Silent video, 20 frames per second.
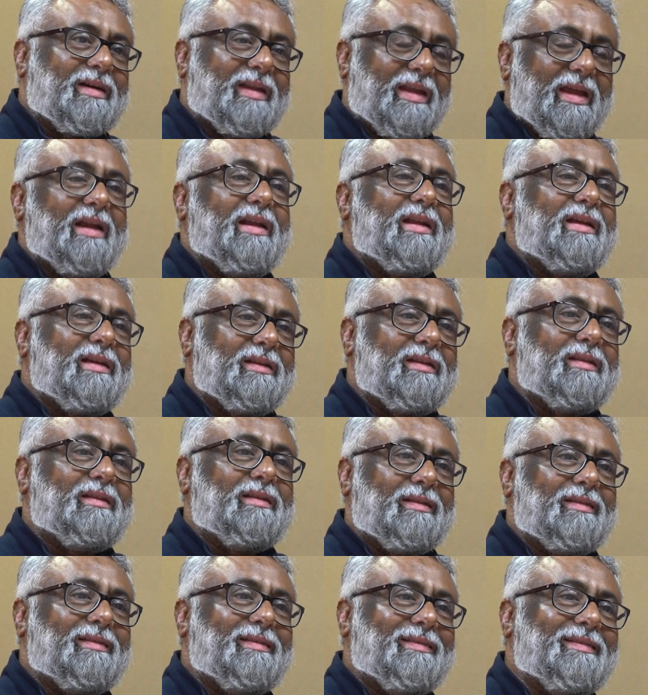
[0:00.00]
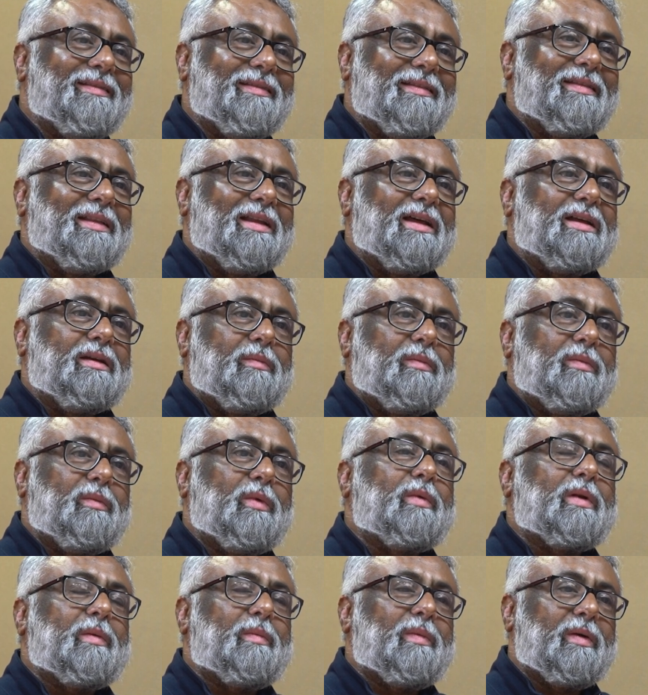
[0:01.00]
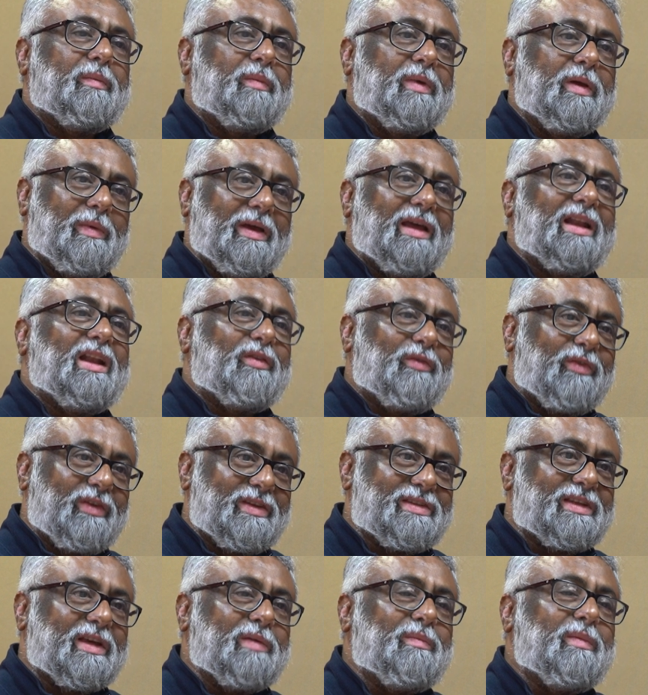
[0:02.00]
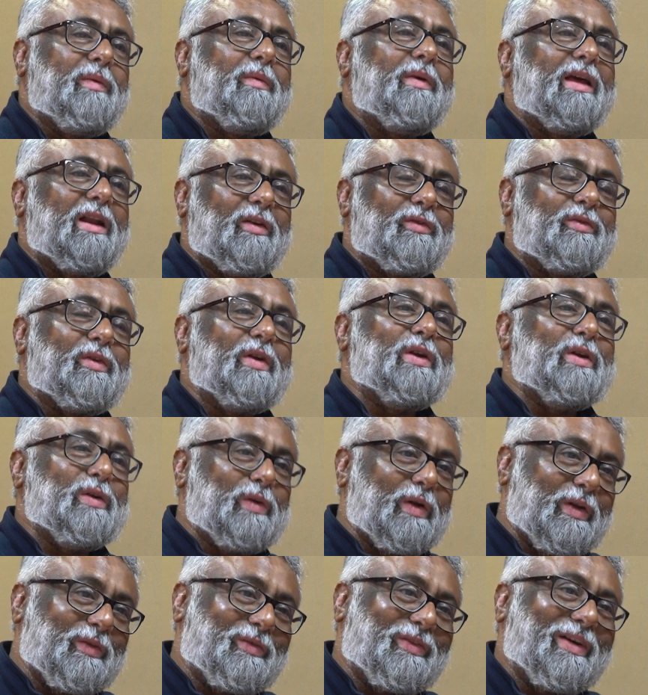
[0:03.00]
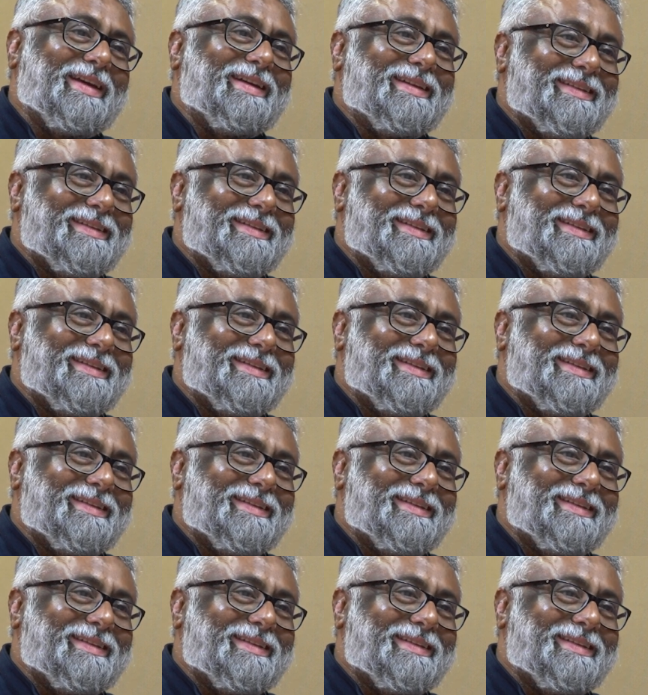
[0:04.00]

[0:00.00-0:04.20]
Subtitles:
creating the Book Brahma BBLF, we say BBLF 2025.